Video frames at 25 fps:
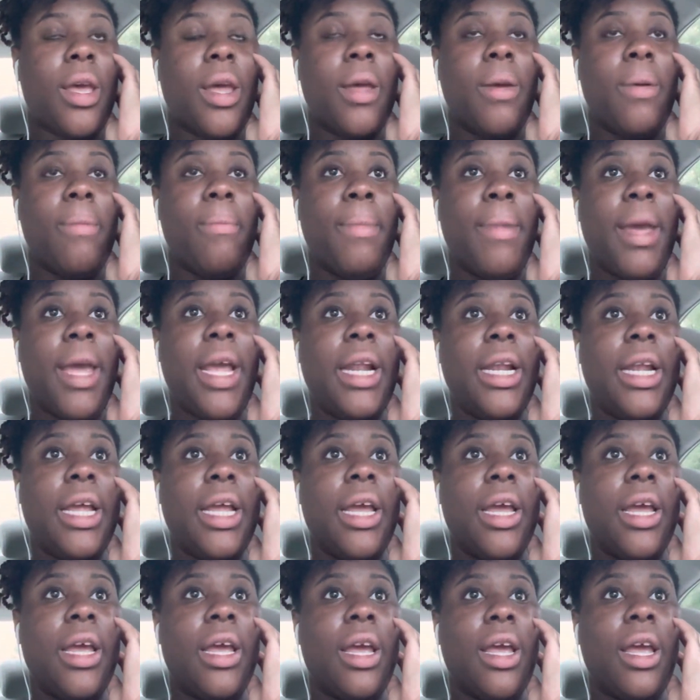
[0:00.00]

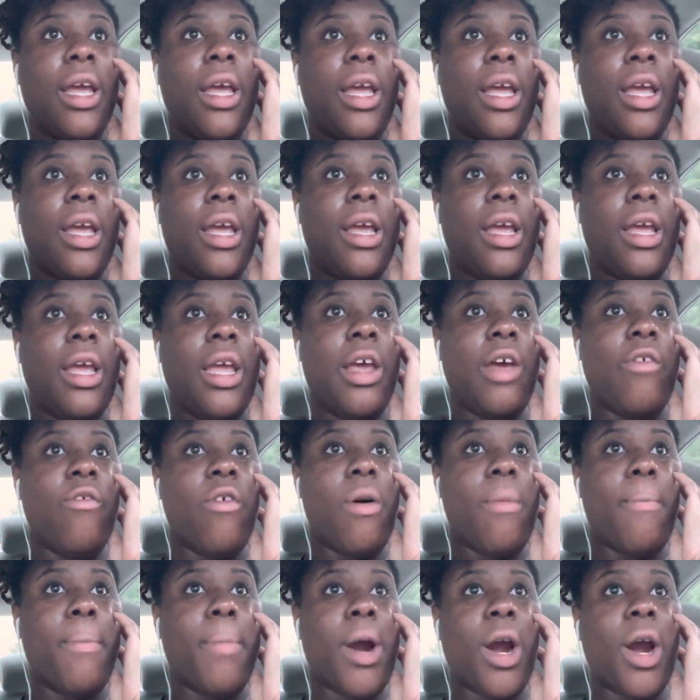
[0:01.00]
Meaning, if
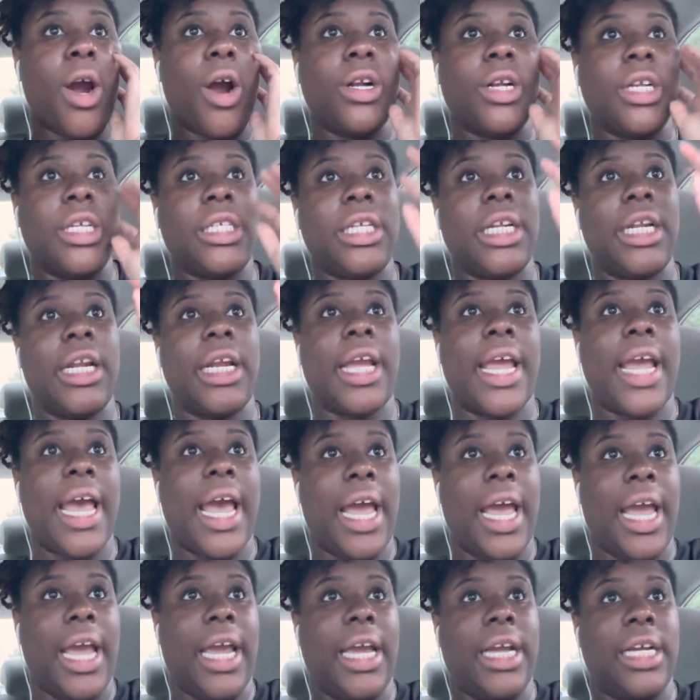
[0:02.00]
a bird is in a
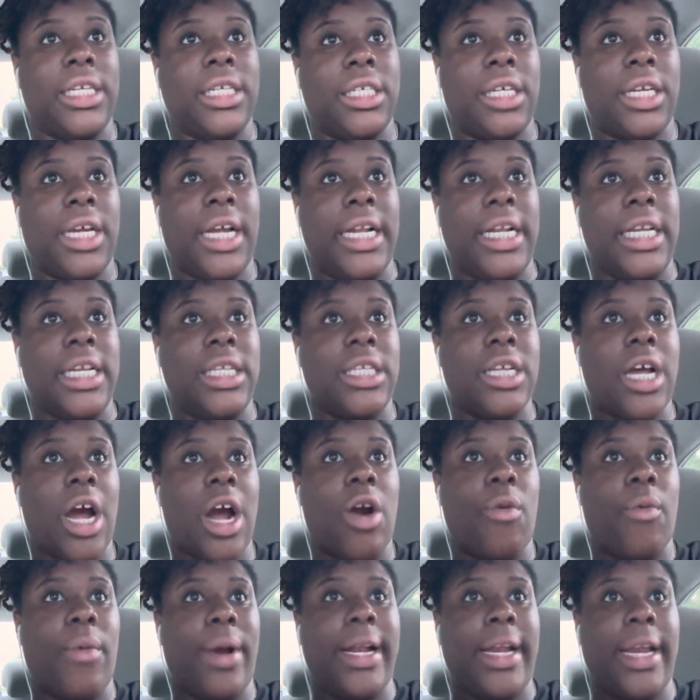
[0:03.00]
cage and it's
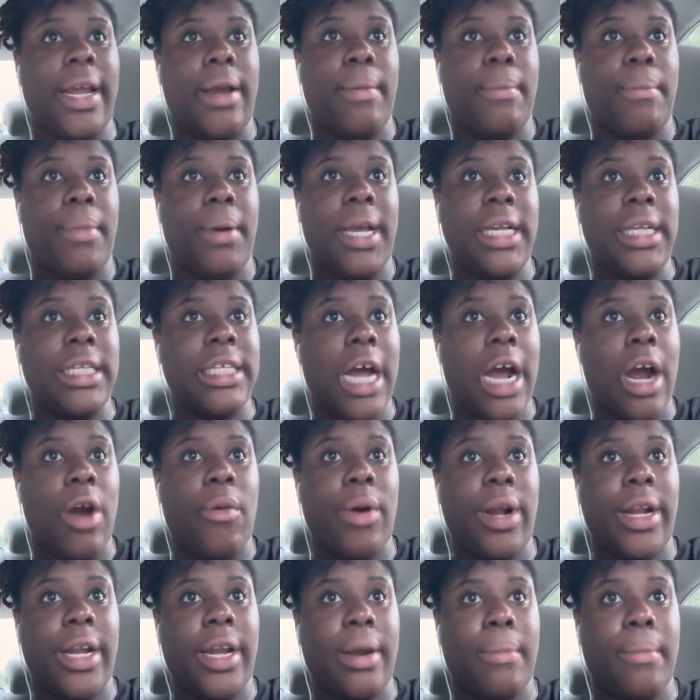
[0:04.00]
already
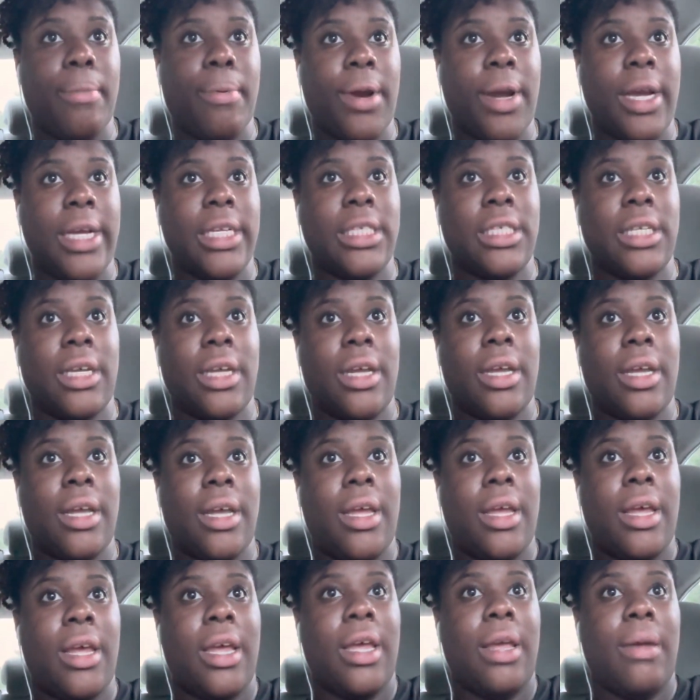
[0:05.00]
in prison.
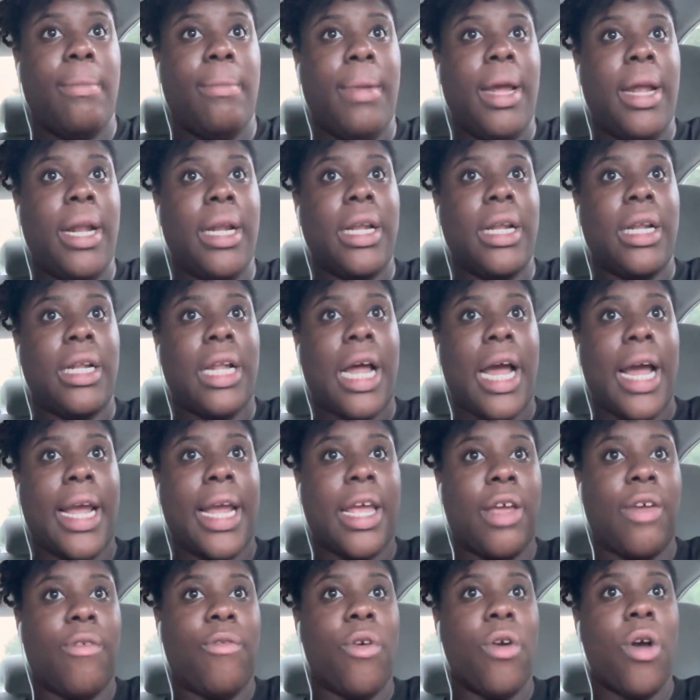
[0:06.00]
Meaning,
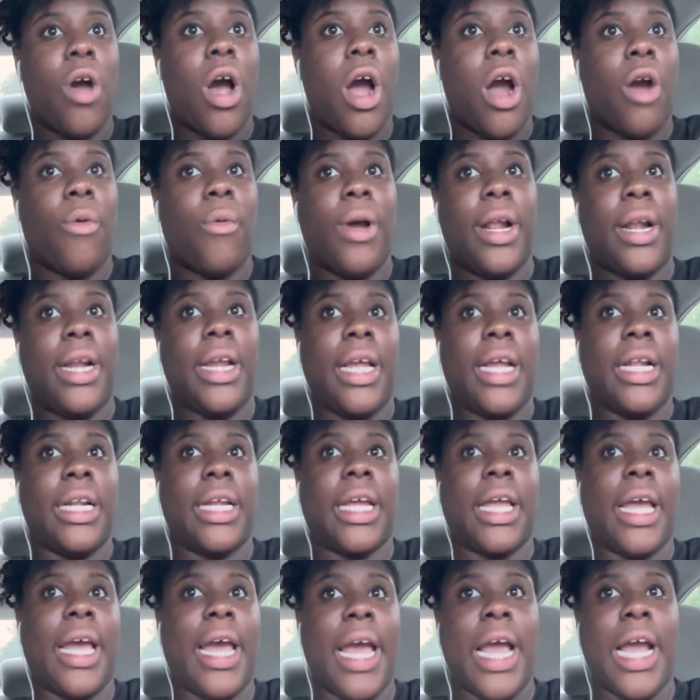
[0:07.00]
like, if you're already in
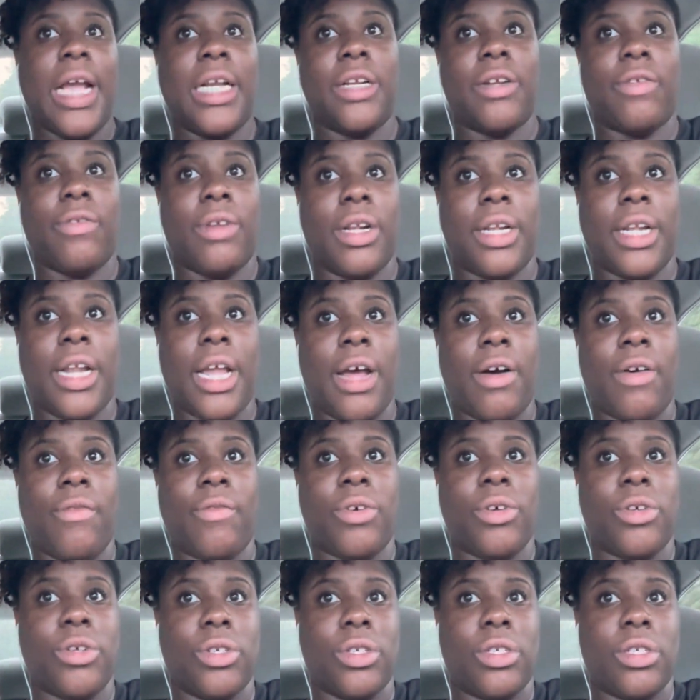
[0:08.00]
the cage of the
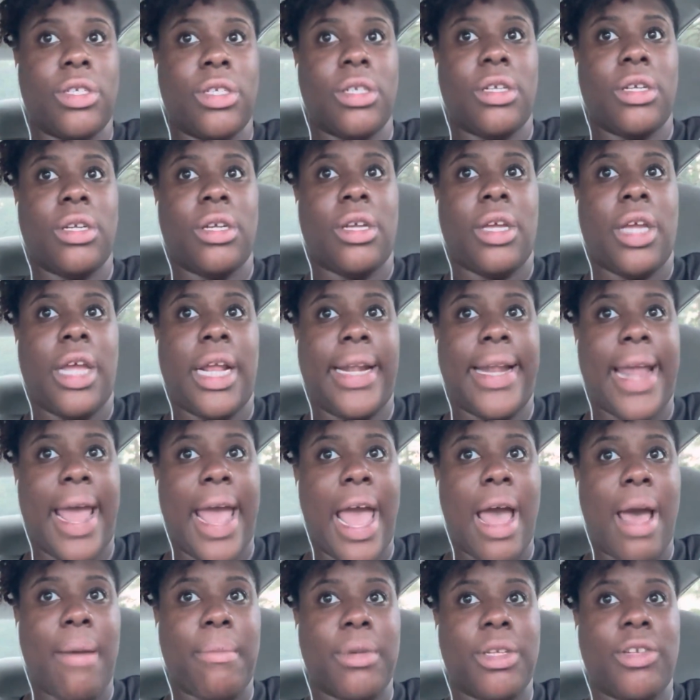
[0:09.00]
devil's, in the
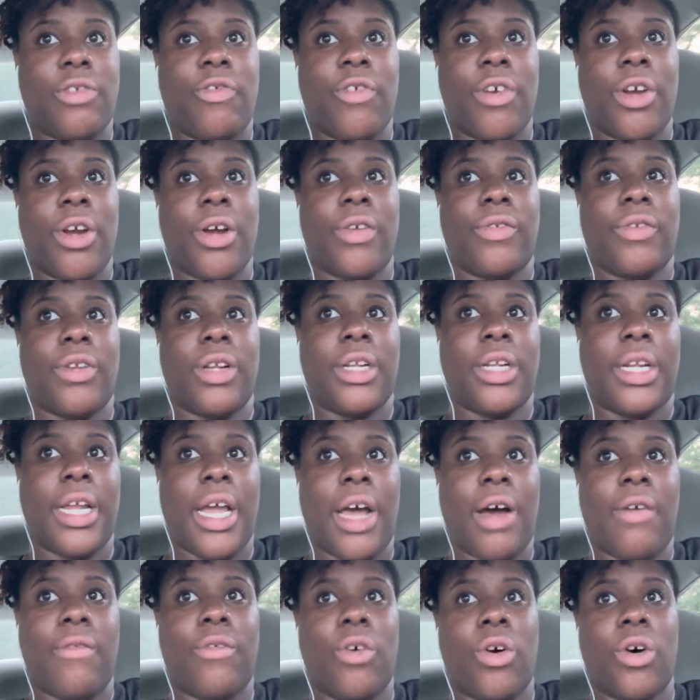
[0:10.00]
atmosphere of the
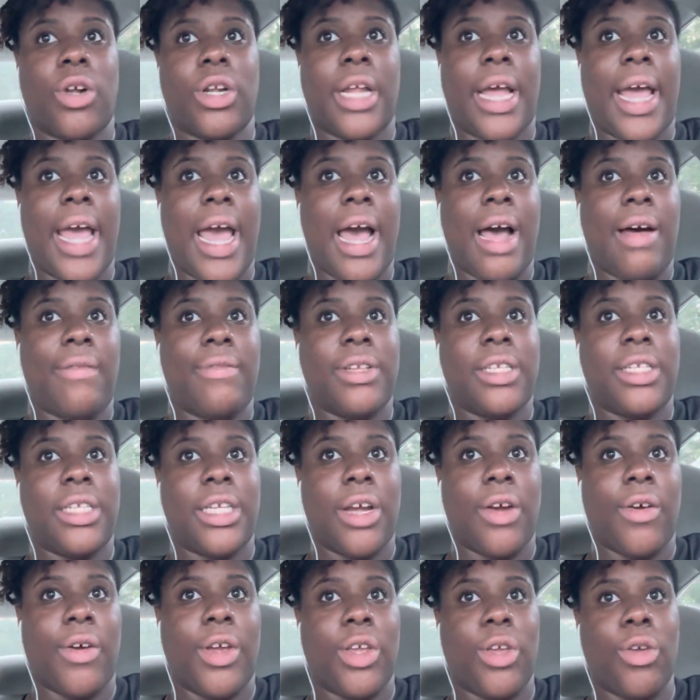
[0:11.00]
devil or the
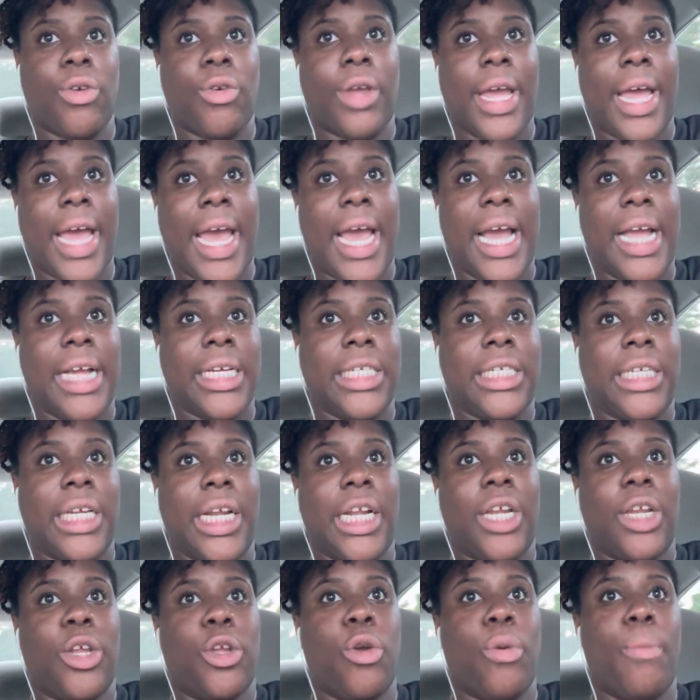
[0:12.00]
adversary, and you caged
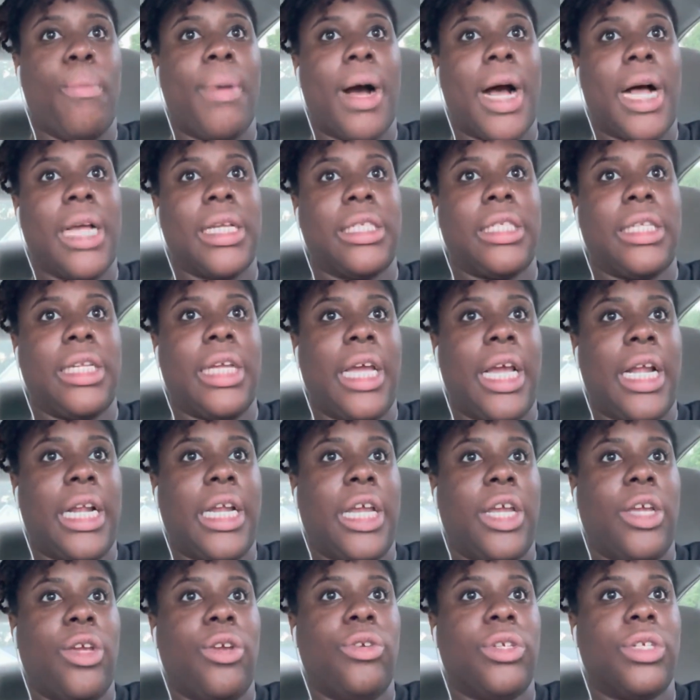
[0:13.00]
in and you boxed in
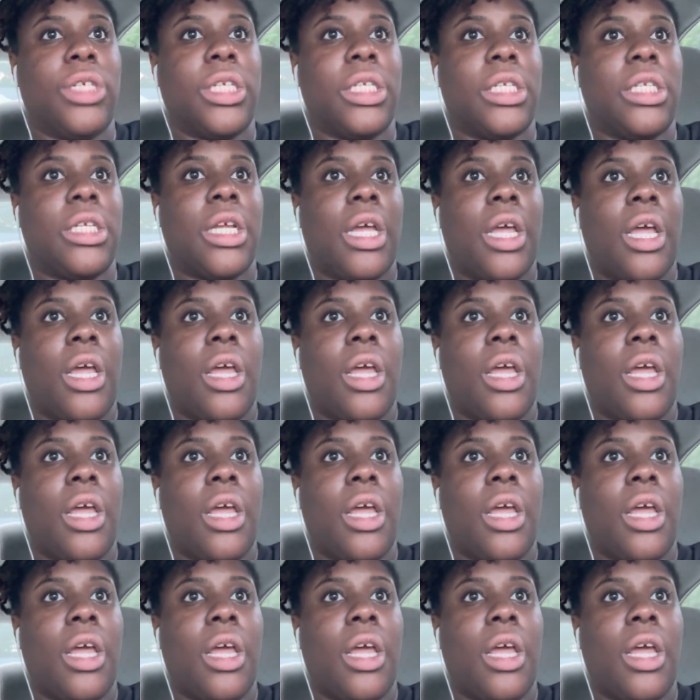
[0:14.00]
and you just,